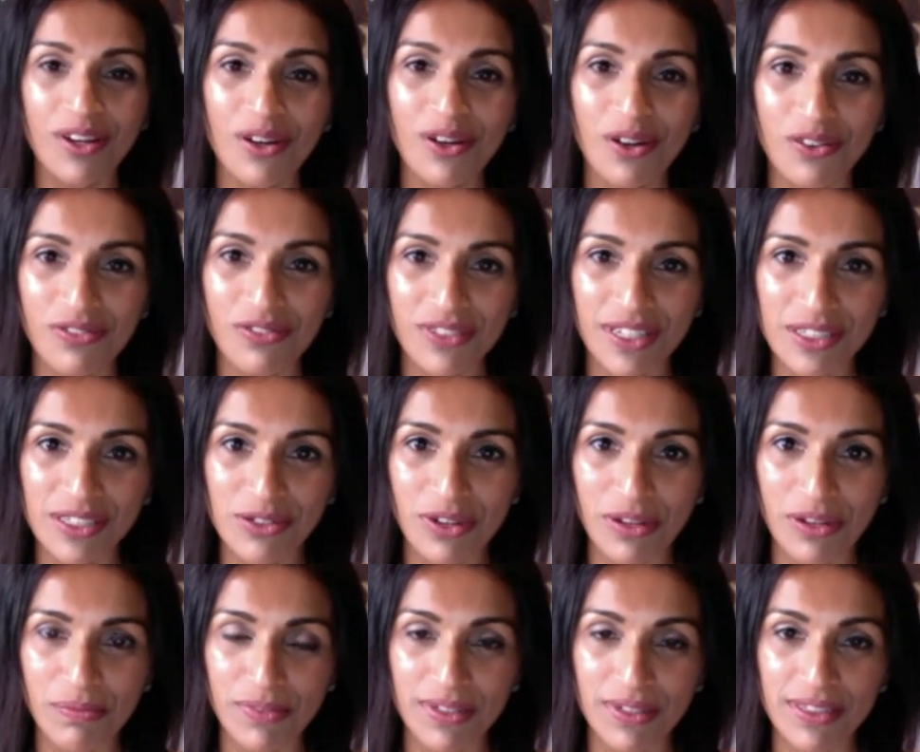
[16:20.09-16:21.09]
of these
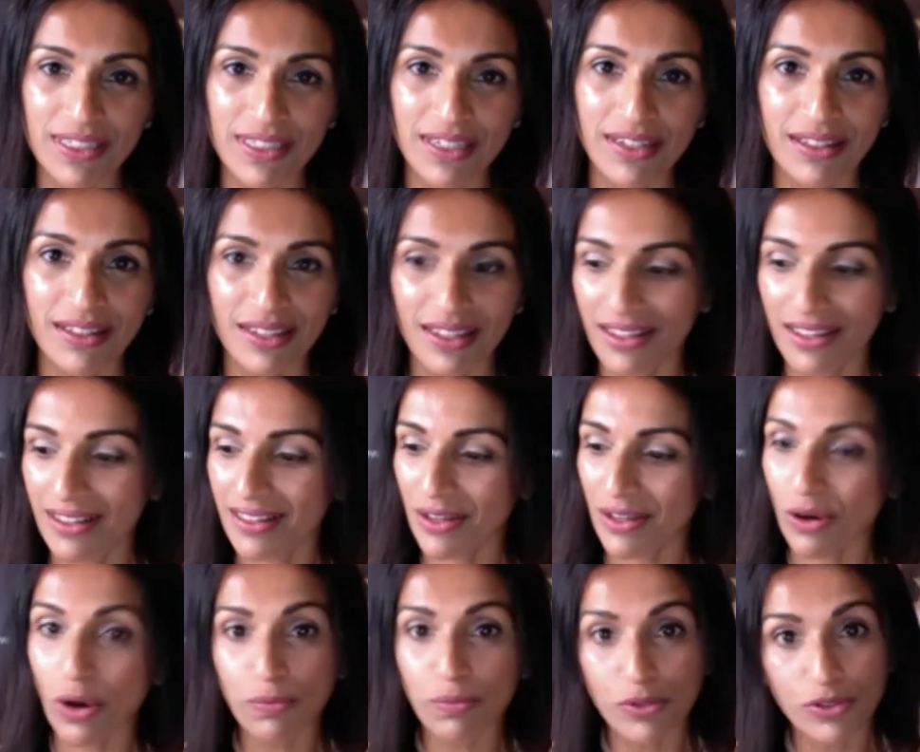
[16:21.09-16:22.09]
treatments and the
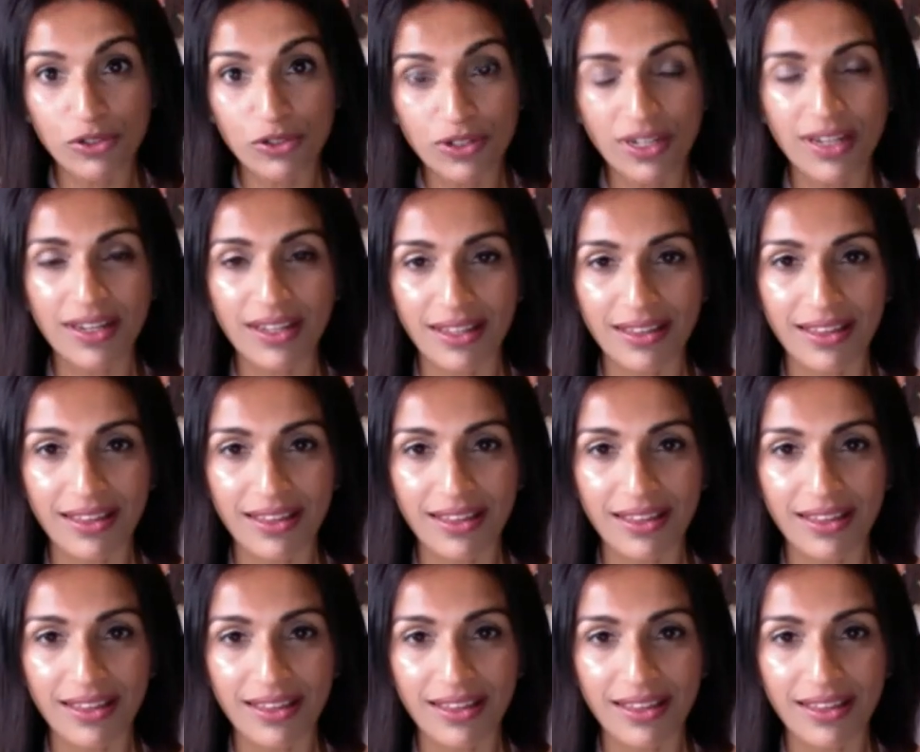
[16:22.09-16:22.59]
opportunity